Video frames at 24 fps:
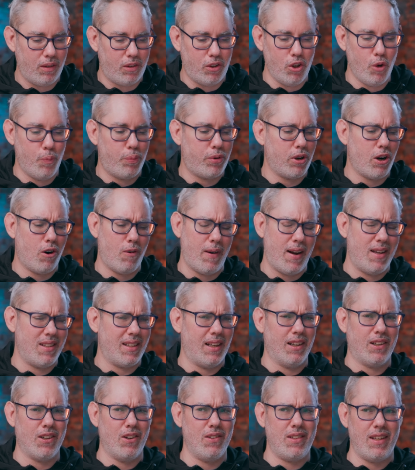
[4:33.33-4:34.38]
Two ProRes
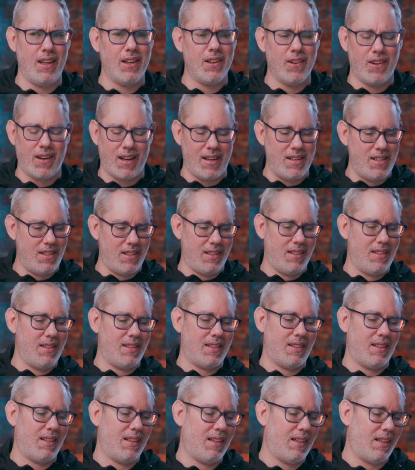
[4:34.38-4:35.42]
encode decode
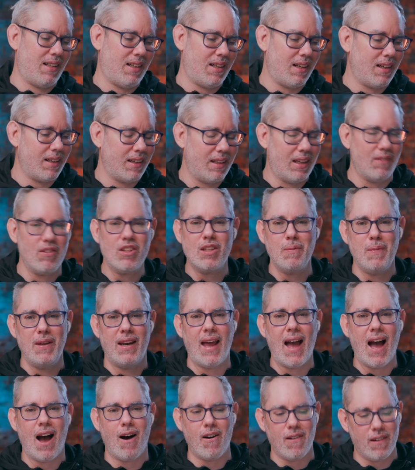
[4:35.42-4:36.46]
engines? Ah, give it to me
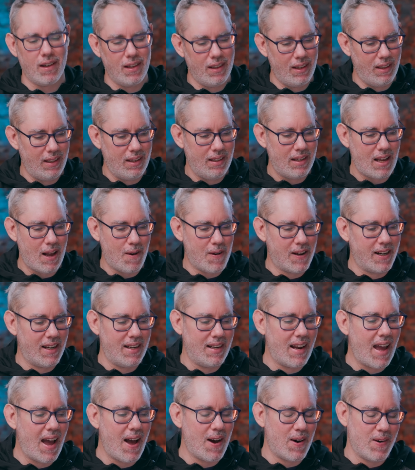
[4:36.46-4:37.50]
now. I want it
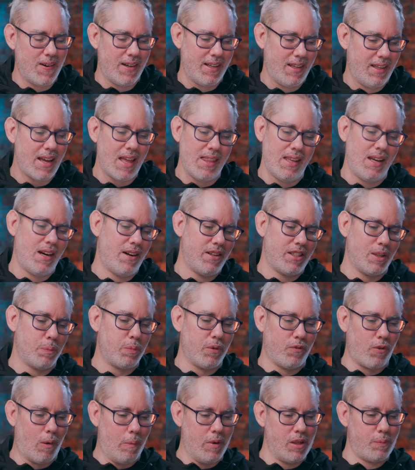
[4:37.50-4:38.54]
now. And here's the
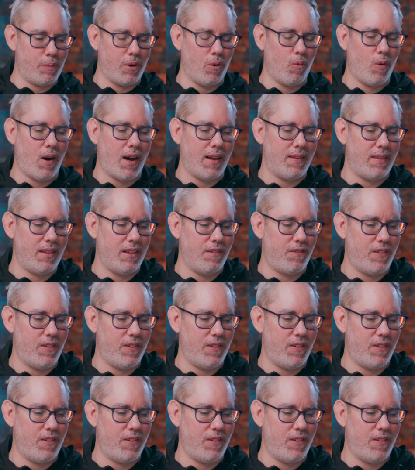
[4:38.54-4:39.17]
performance per watt, the